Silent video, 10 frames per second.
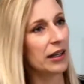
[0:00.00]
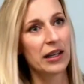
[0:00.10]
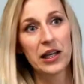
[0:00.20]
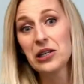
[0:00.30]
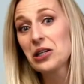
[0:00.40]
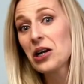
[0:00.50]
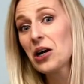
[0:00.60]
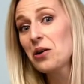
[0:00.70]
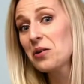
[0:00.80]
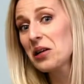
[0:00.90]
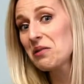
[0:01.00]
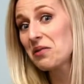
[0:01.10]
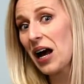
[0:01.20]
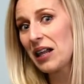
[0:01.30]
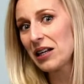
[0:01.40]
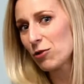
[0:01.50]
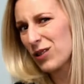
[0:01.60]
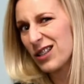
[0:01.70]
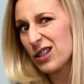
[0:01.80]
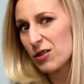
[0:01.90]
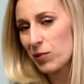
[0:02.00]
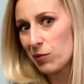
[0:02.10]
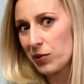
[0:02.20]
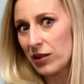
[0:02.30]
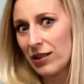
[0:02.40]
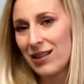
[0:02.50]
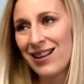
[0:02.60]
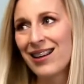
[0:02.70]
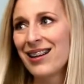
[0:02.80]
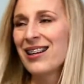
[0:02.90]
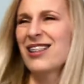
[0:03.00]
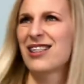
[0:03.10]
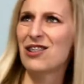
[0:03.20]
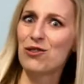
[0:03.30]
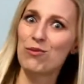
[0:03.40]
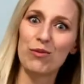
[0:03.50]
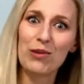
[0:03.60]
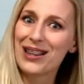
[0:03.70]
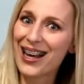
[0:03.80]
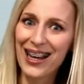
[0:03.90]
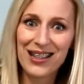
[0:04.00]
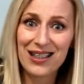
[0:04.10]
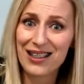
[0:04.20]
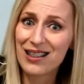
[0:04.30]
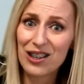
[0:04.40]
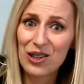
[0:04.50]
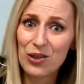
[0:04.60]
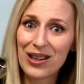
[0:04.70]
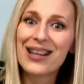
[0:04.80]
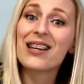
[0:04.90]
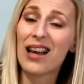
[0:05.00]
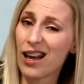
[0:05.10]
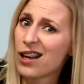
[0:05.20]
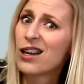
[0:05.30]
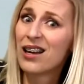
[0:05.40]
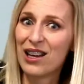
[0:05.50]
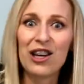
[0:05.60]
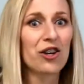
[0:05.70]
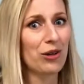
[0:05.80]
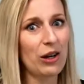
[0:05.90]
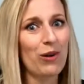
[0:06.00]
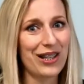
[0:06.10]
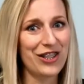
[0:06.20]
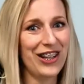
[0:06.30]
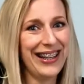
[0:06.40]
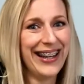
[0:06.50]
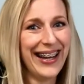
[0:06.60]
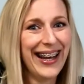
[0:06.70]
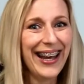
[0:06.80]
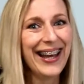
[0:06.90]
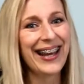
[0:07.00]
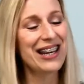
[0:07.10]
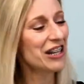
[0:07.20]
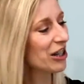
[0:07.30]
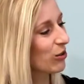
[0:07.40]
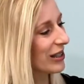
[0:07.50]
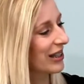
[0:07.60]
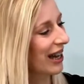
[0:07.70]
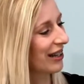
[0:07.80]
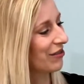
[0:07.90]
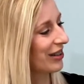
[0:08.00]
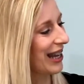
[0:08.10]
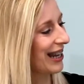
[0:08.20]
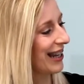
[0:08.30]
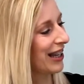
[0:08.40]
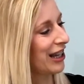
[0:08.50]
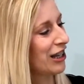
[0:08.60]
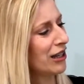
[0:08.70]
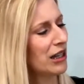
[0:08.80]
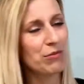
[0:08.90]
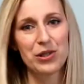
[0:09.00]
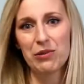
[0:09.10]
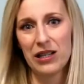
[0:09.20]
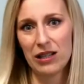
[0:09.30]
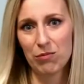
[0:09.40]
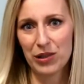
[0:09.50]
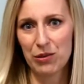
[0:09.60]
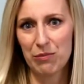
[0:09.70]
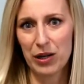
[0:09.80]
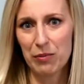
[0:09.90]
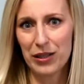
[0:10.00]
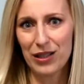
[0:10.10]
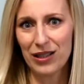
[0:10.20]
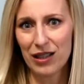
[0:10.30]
indigo, and violet, which is purple. So what the heck is indigo? Yeah, great question. Indigo is kind of like in between blue and purple,